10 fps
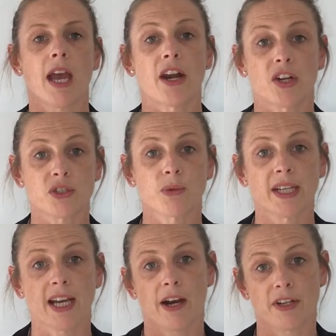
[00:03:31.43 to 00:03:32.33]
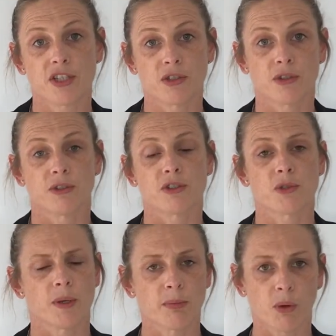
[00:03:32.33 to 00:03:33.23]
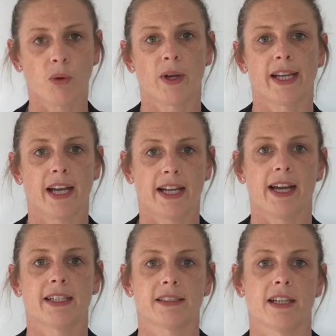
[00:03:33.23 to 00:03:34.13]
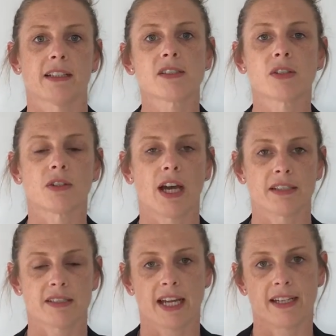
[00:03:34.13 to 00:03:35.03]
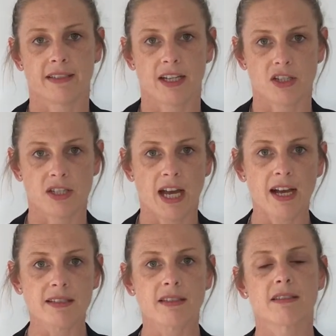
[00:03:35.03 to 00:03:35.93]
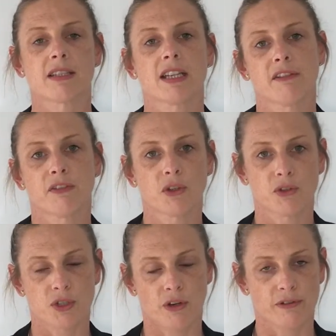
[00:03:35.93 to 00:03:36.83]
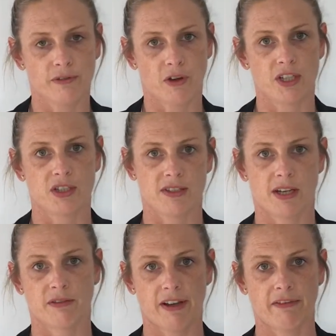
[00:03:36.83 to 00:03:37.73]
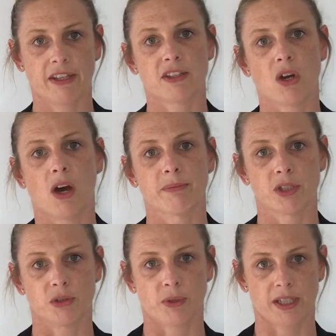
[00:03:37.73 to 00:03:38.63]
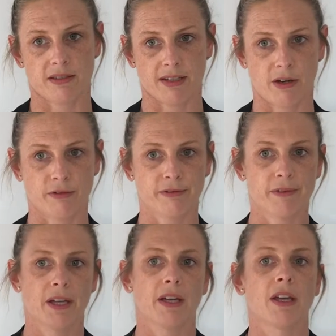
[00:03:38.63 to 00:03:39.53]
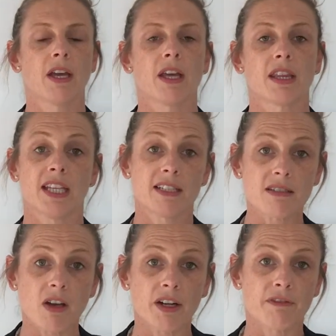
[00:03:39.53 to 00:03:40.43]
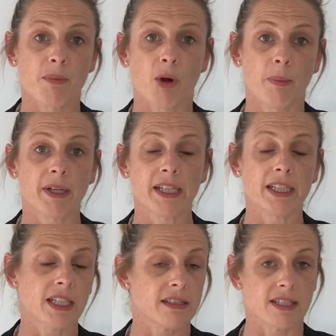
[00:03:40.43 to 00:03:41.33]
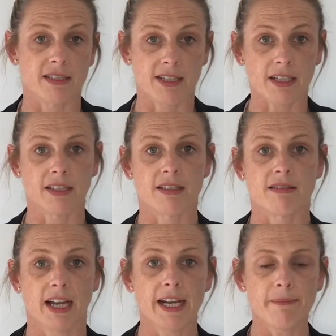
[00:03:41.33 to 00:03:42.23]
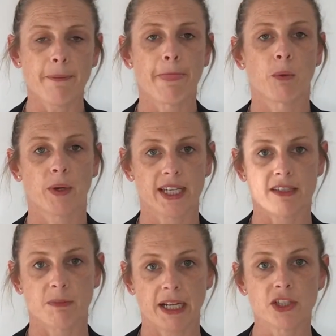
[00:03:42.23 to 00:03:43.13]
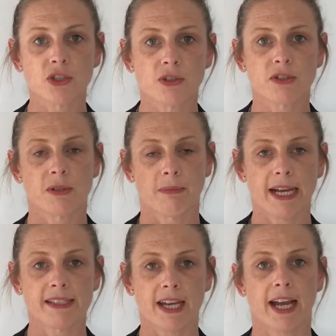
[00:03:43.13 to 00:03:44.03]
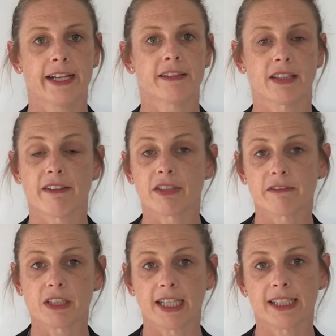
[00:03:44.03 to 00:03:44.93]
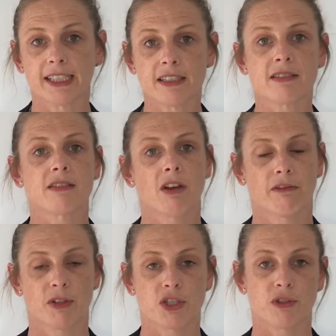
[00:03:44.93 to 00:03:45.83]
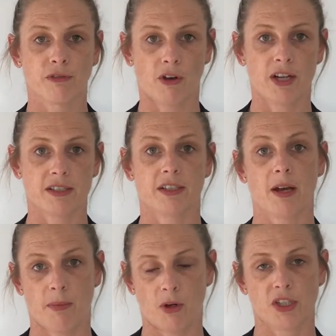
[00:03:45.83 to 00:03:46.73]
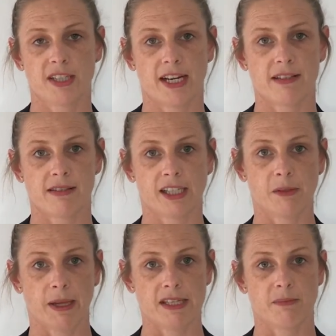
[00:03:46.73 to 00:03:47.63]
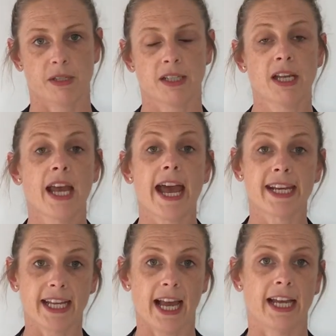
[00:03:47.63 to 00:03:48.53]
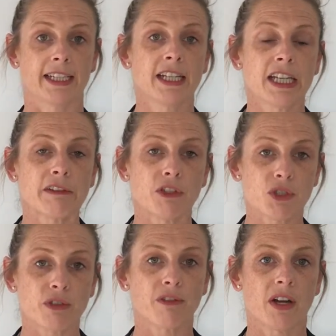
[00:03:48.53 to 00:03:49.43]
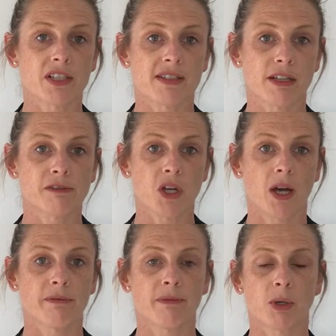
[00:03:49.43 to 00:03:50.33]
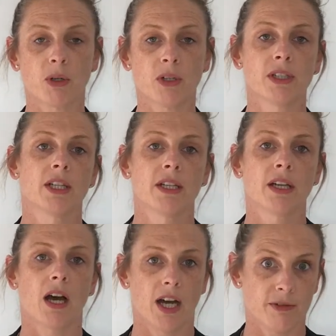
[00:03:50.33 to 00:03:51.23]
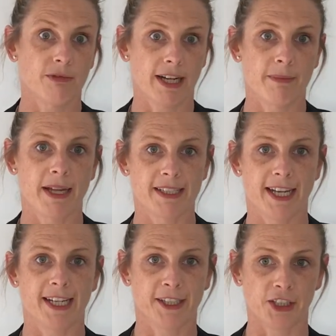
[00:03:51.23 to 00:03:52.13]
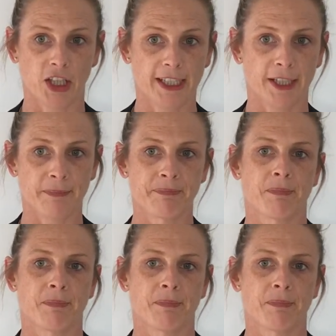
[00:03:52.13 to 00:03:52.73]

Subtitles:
And I do encourage you to employ a gardener to undertake such tasks if you don't find yourself having the time to do it yourself. The inside of the property, it's exactly the same. We expect you to maintain the level of cleanliness of which you find it upon your tenancy commencement. And again, if you do find yourself time poor, I recommend getting a cleaner.